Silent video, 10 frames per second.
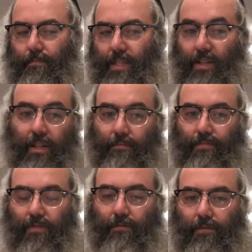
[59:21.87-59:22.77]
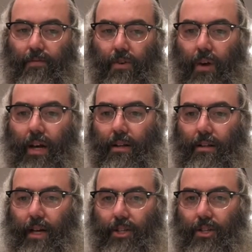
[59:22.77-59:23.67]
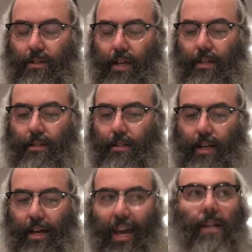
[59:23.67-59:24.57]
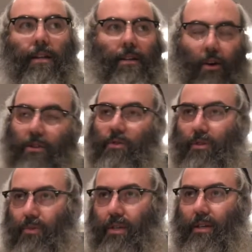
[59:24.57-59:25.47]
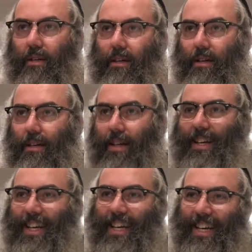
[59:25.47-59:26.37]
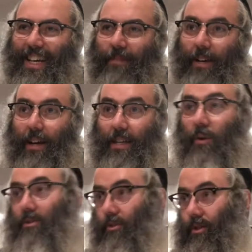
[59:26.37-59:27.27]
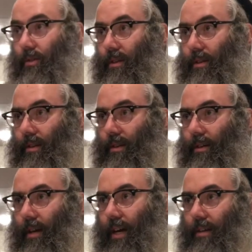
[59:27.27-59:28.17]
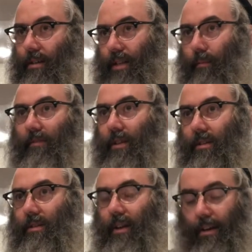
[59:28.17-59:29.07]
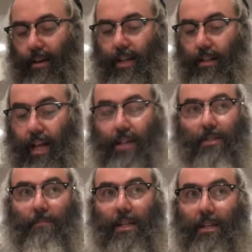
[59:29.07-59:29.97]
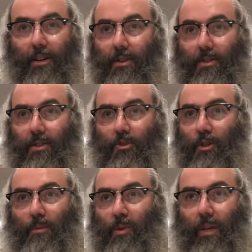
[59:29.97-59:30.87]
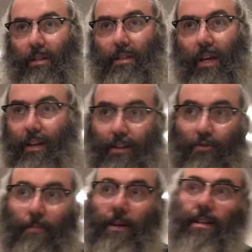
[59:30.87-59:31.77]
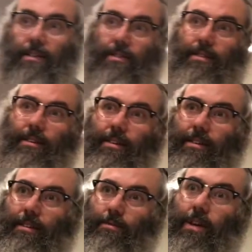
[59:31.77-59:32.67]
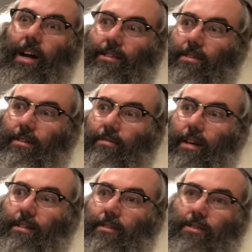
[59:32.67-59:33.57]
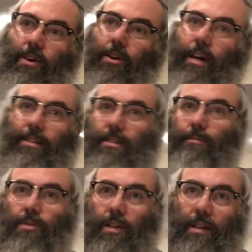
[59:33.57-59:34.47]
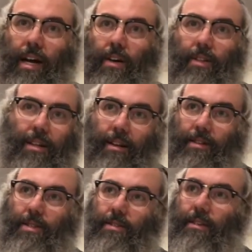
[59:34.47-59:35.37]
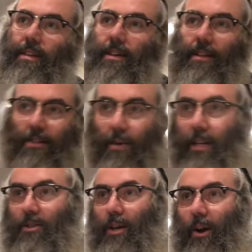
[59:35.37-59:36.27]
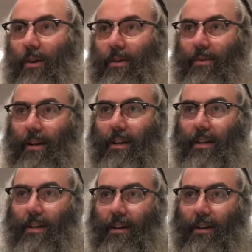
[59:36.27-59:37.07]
so that for a while I hated all Jewish music because I wasn't used to it, and some of it is, in the last many years, Jewish music has taken a tremendous rise, right? There's all kinds of music now that didn't exist 20 years ago, right?